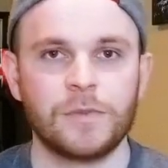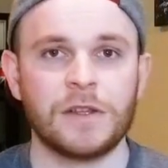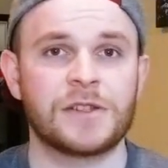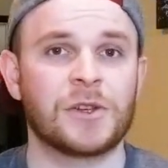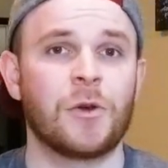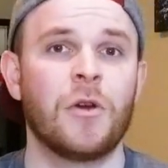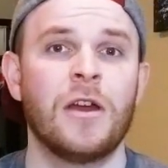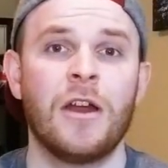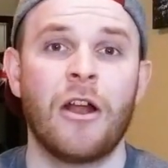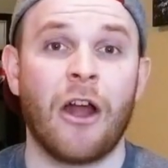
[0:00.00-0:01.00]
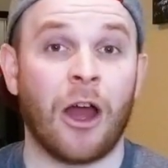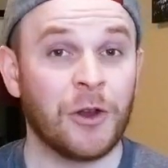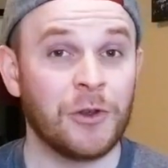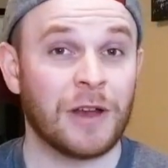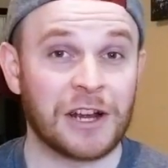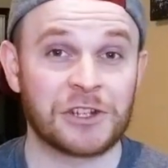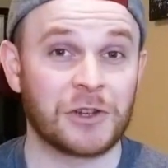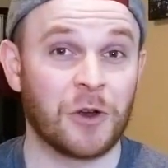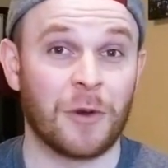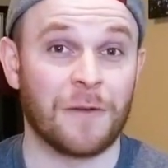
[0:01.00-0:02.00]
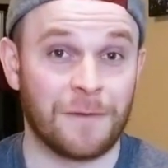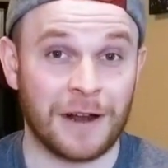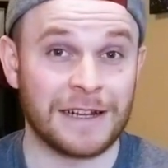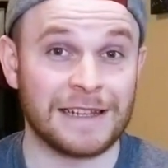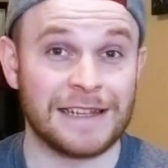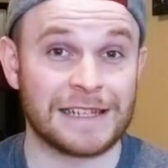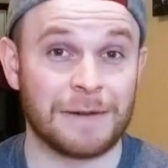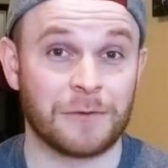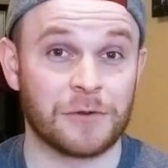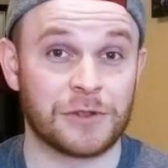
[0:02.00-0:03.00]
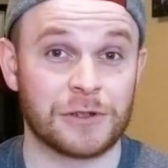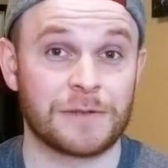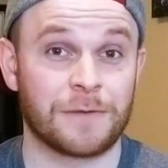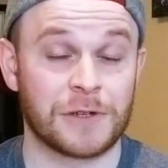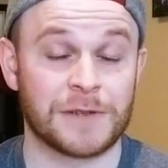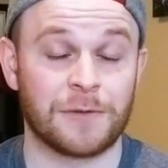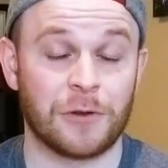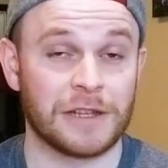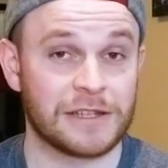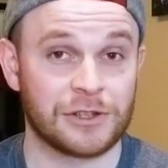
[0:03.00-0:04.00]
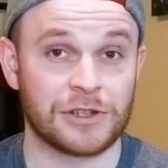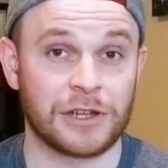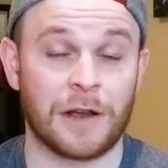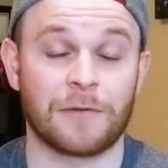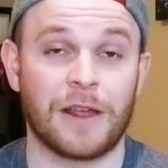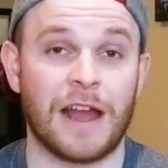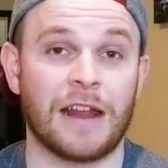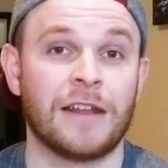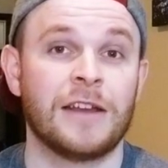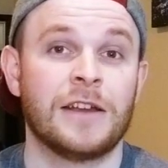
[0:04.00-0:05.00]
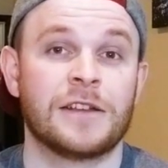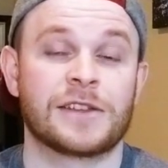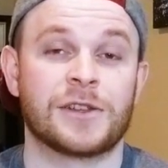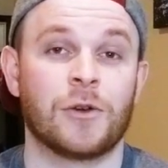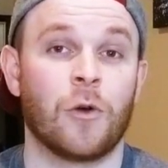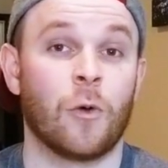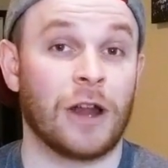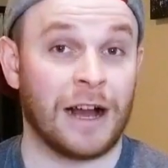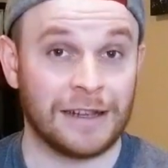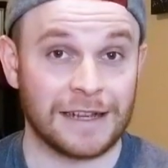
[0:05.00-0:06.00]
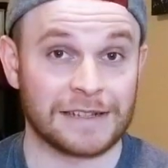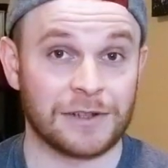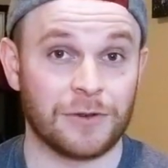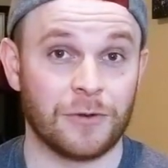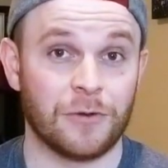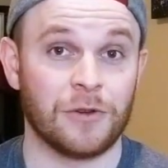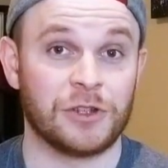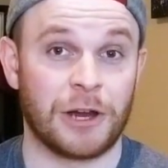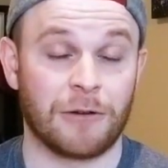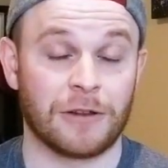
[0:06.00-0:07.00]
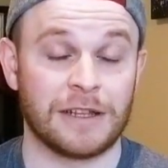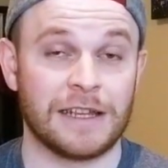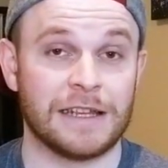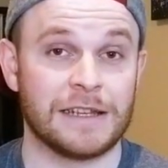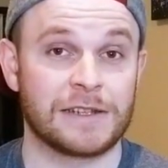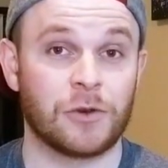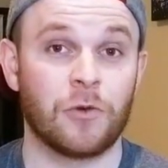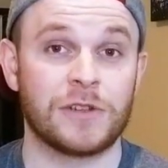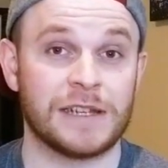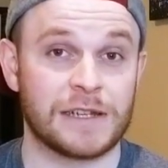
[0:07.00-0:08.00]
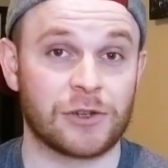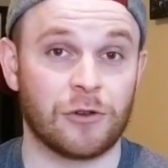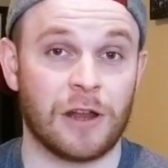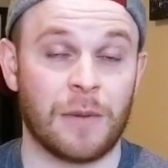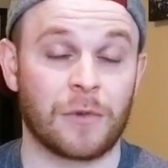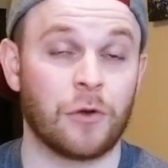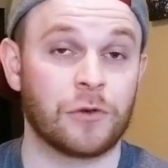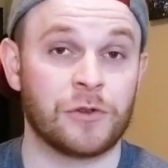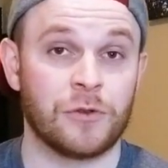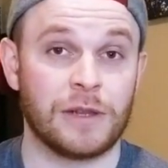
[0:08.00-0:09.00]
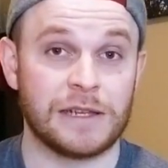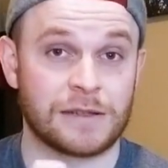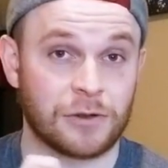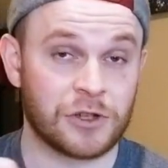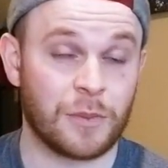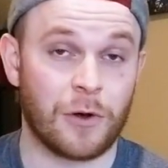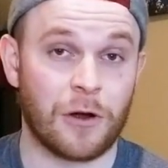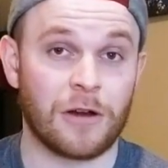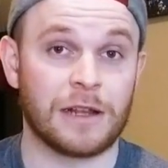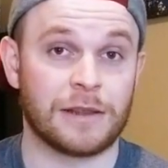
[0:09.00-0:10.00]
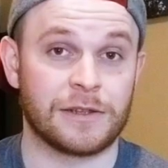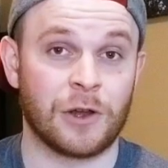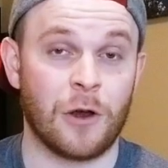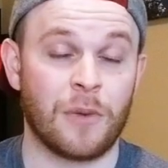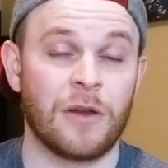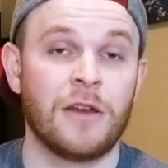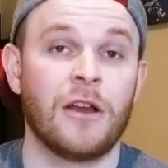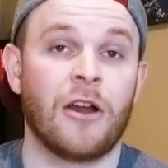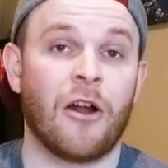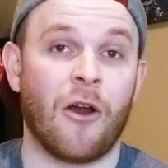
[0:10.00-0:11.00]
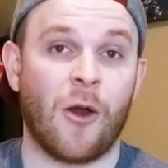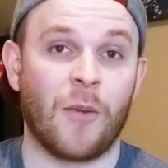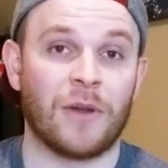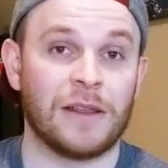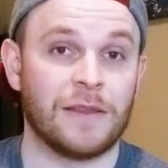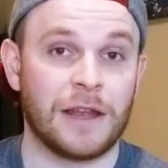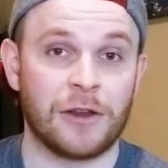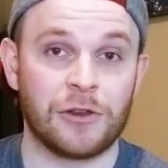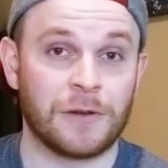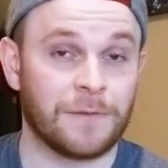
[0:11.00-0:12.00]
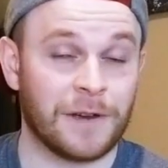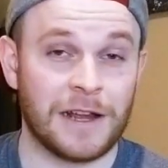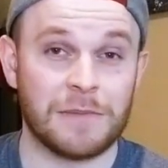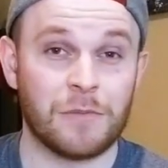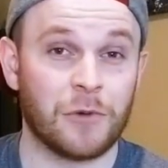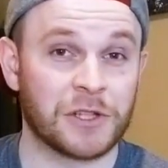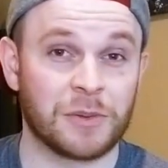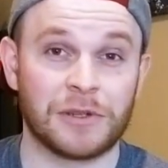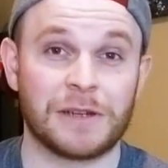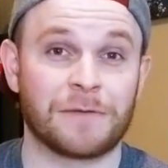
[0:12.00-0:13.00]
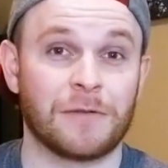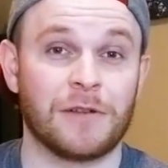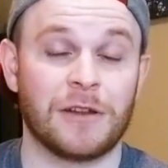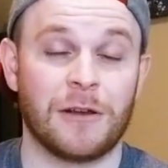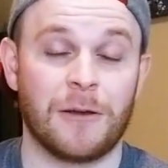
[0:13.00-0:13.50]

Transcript: So how do you actually go about finding these influencers? First of all, let's just cover that. So what I like to do generally is go into Instagram, go to the search bar at the top, and there you can find multiple different